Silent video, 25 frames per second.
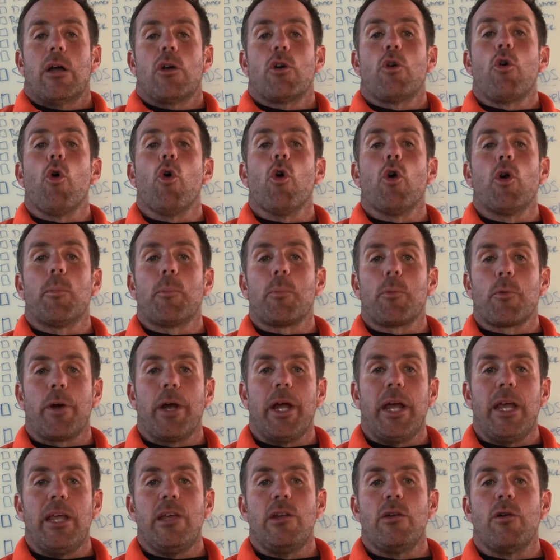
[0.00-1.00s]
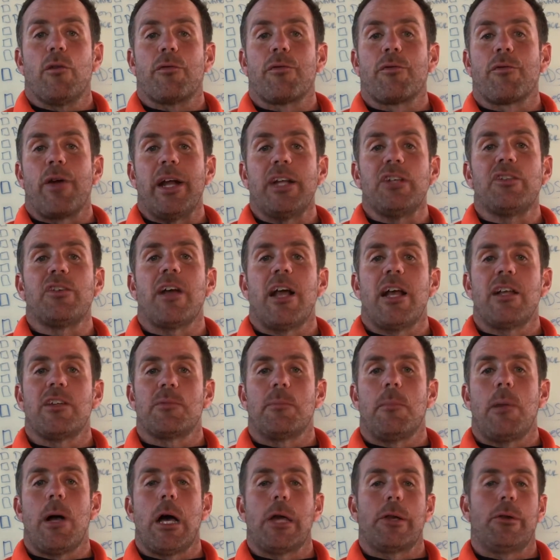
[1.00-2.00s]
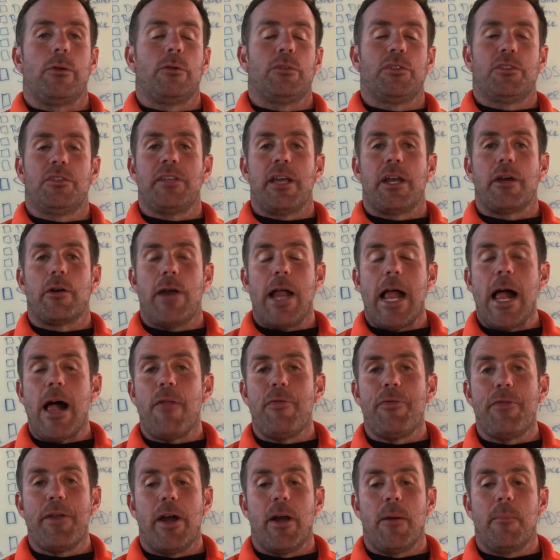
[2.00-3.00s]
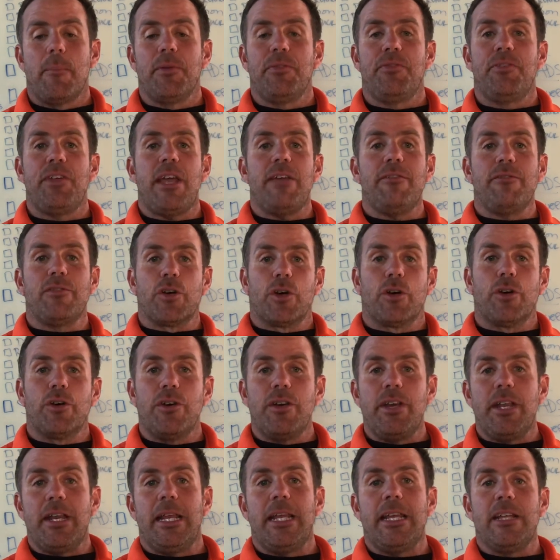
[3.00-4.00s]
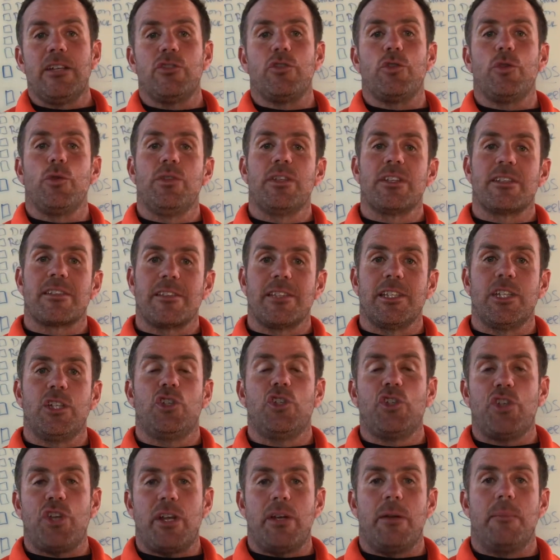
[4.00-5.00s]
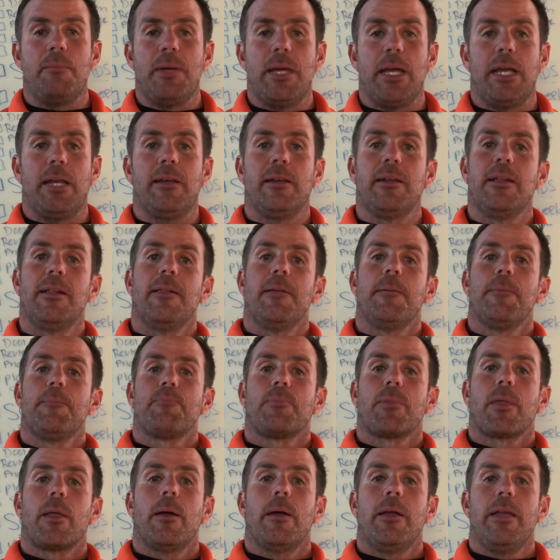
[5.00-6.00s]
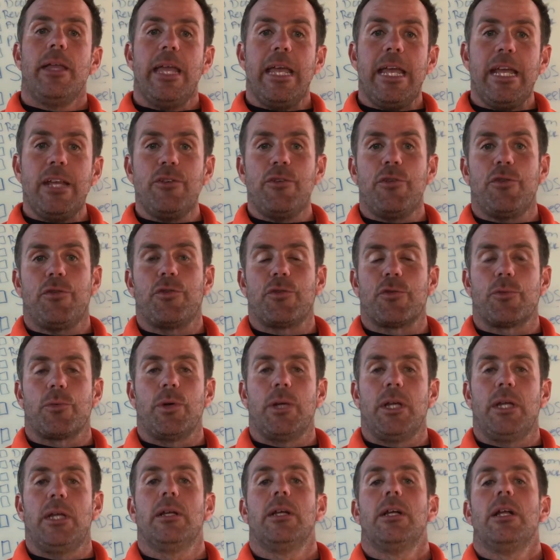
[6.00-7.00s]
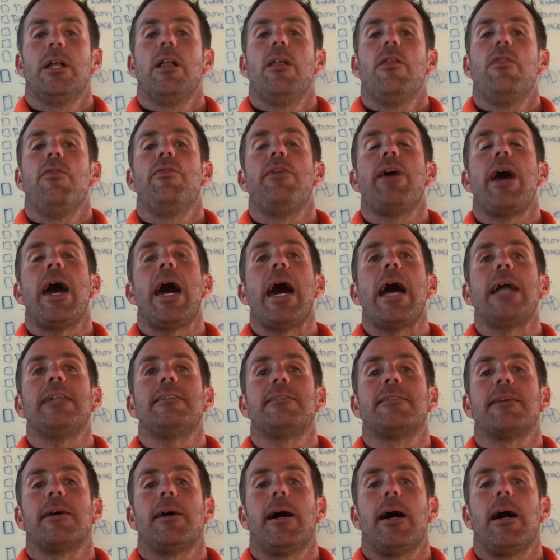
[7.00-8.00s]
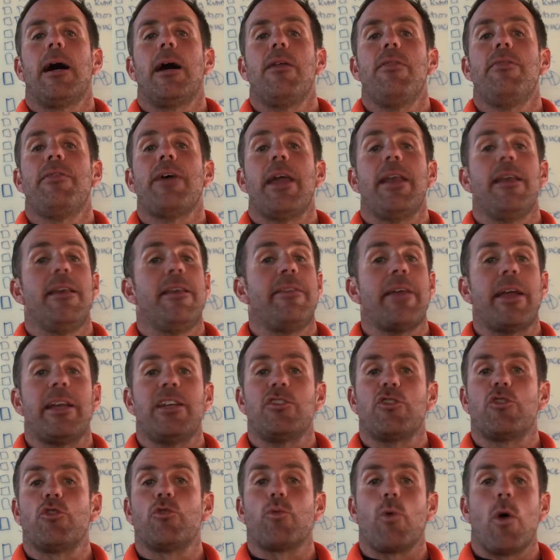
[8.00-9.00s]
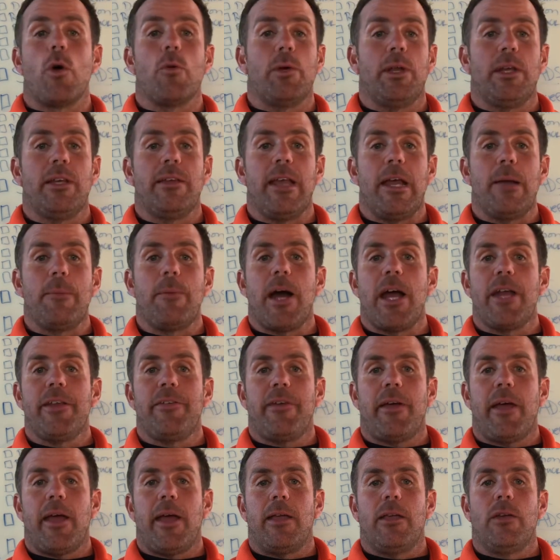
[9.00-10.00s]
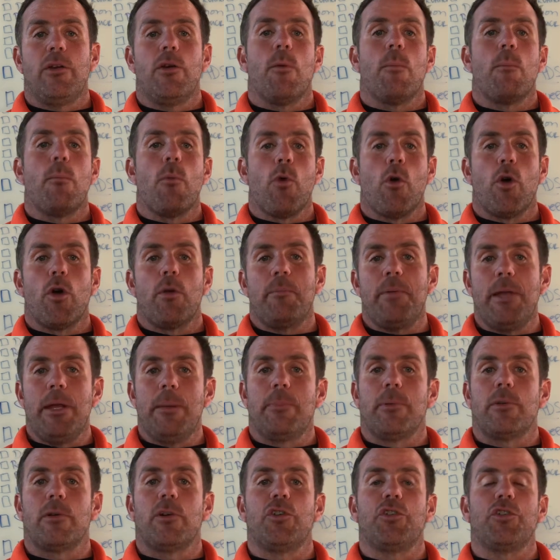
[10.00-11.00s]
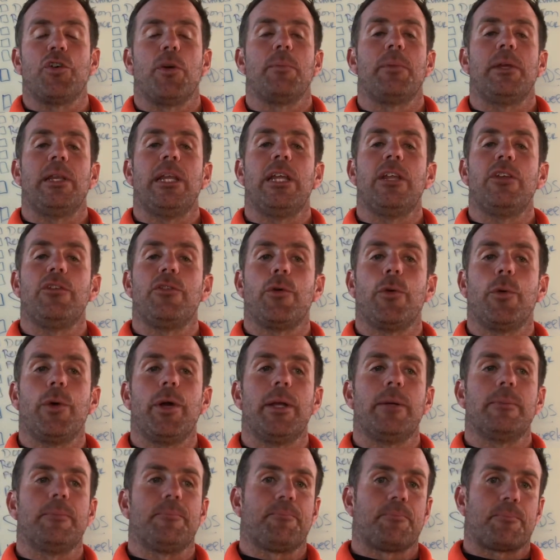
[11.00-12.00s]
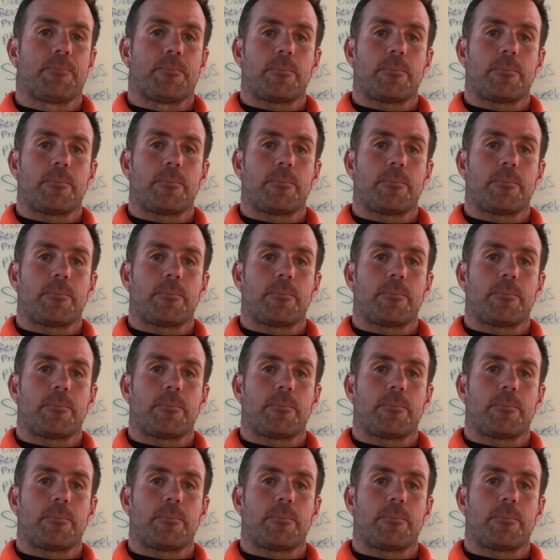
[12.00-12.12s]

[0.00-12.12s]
corporate, franchise models that are out there. But they've turned it into this legitimate industry that is growing day by day. More people are jumping into it.